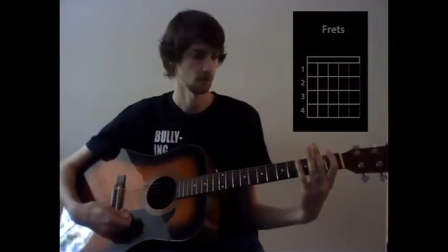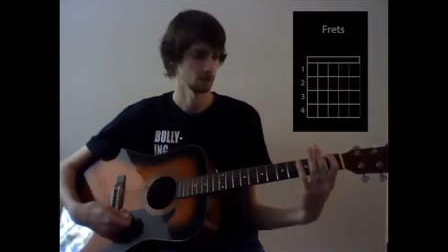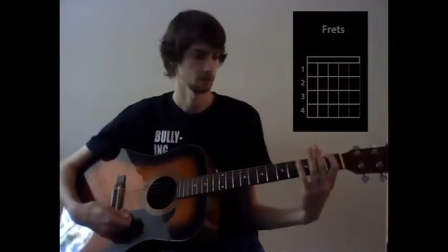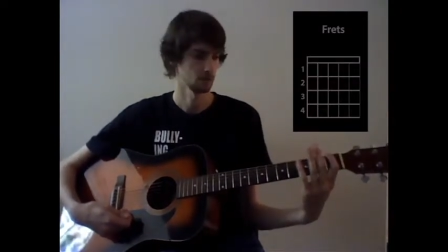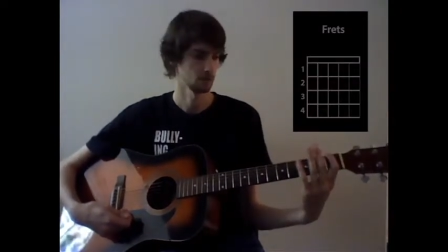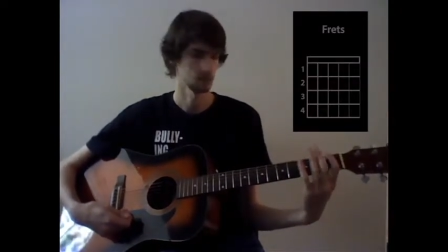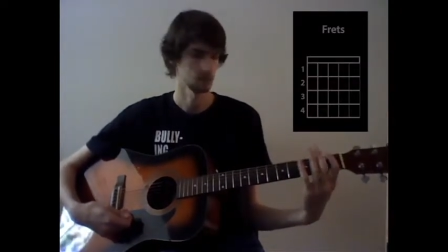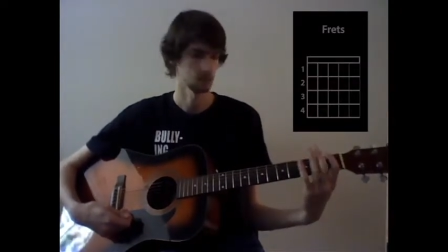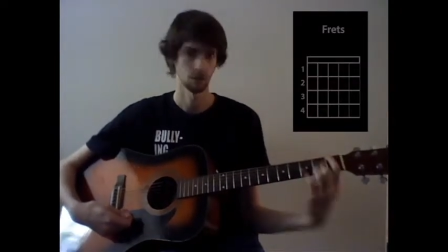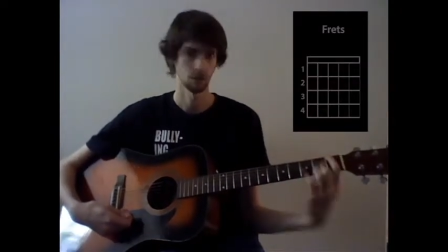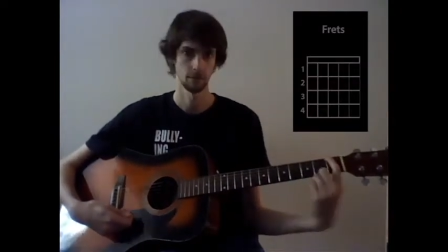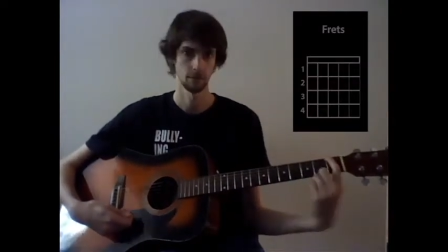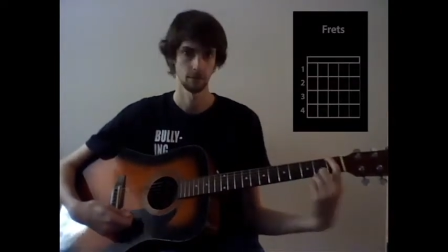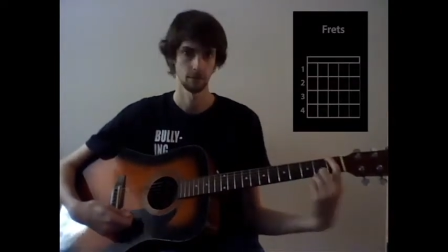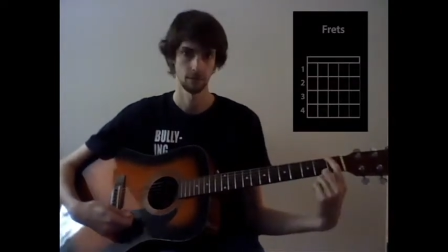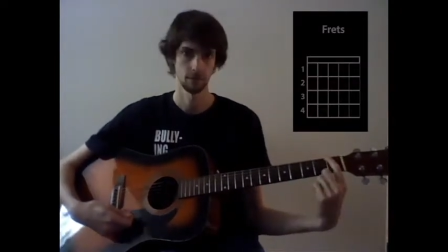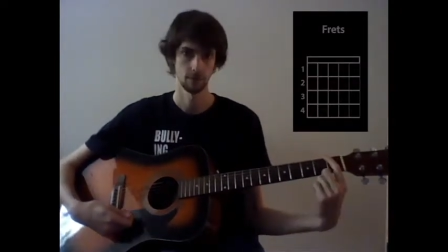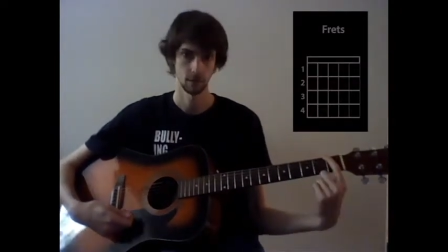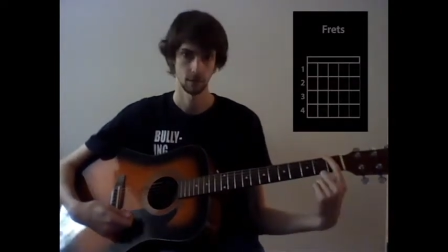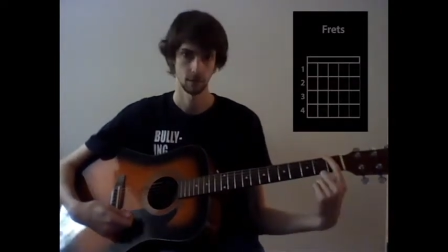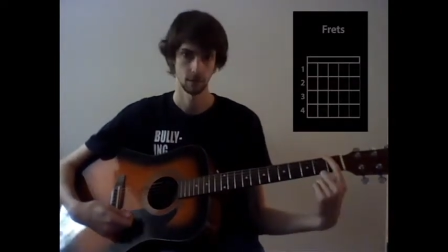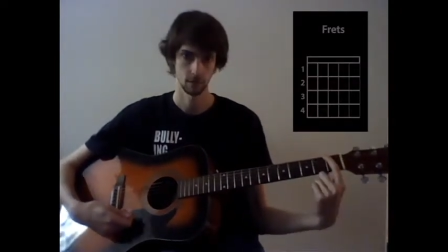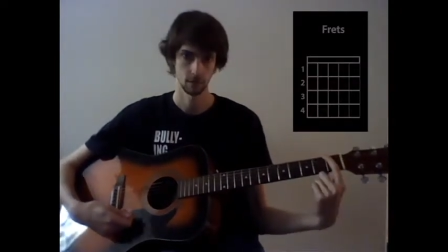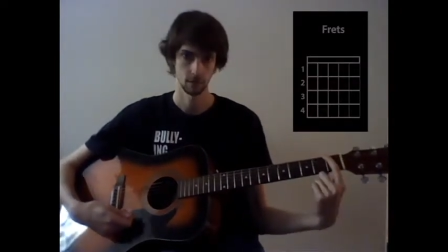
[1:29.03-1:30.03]
So our
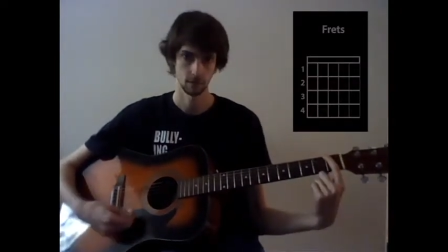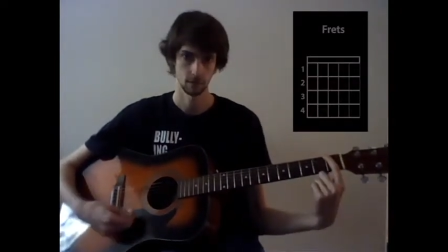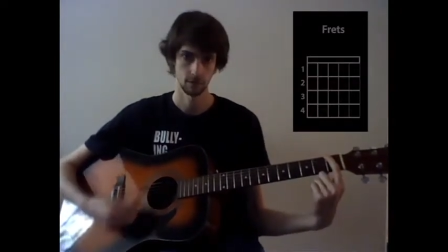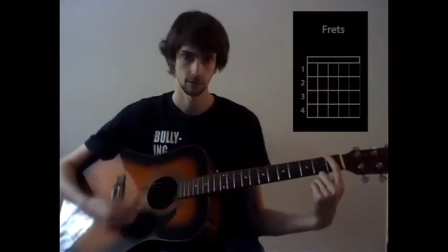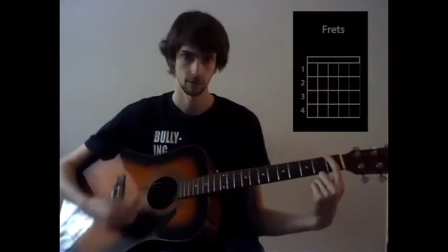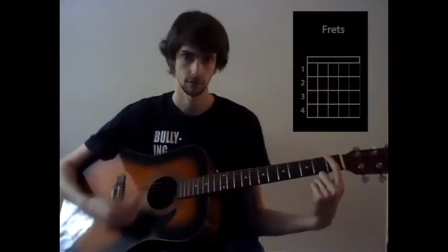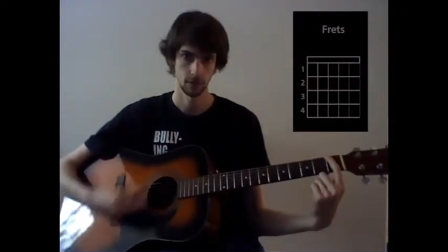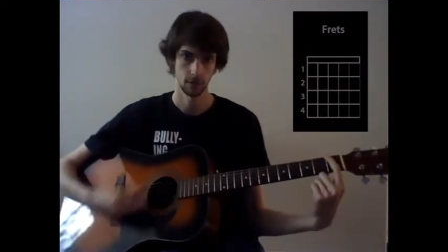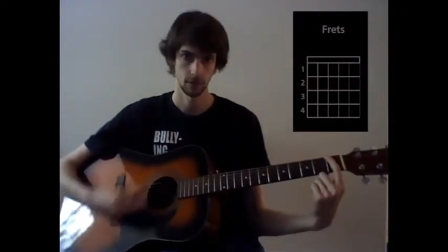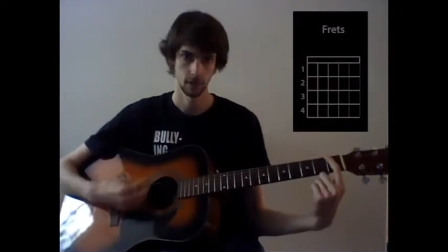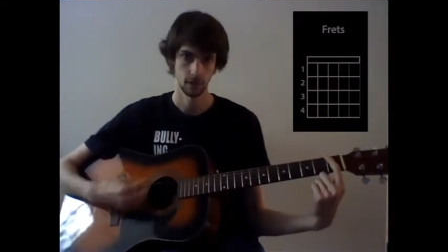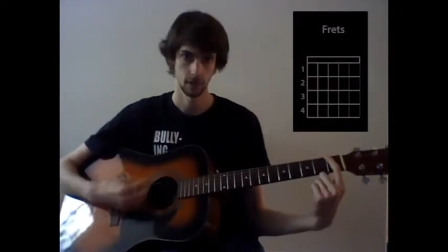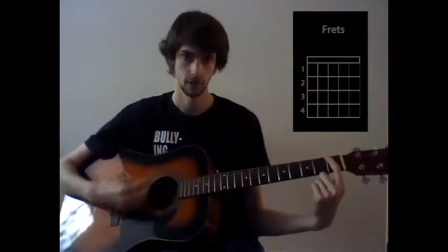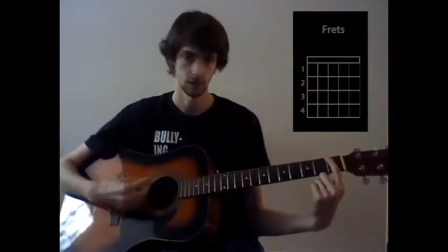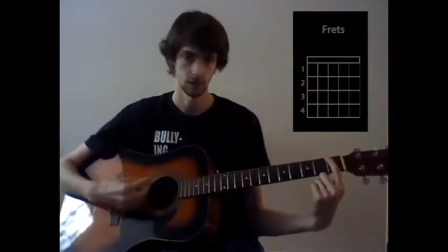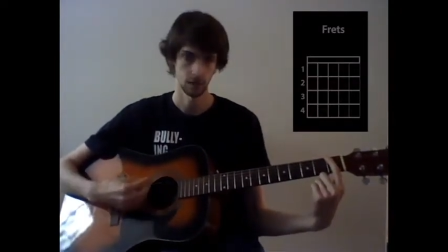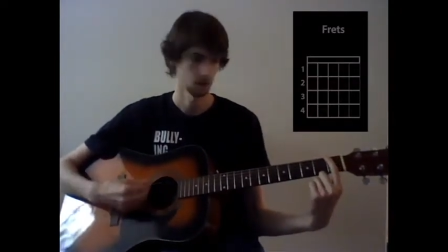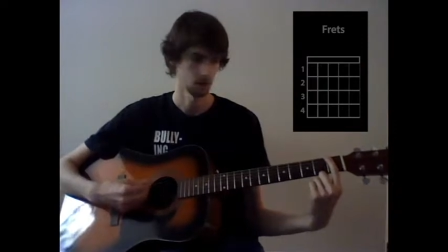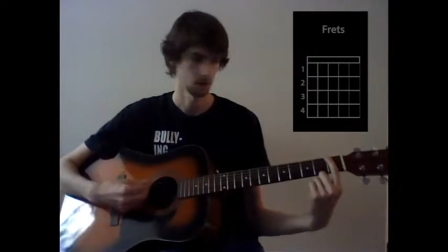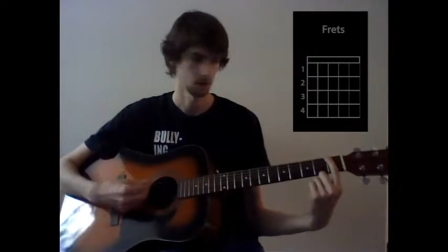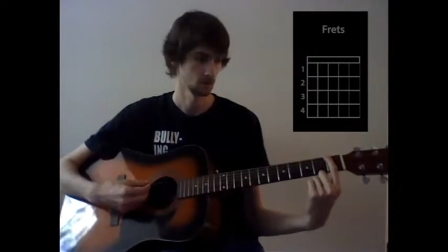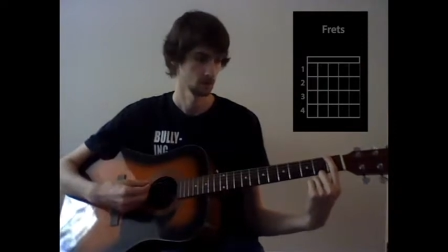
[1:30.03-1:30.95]
first fret here,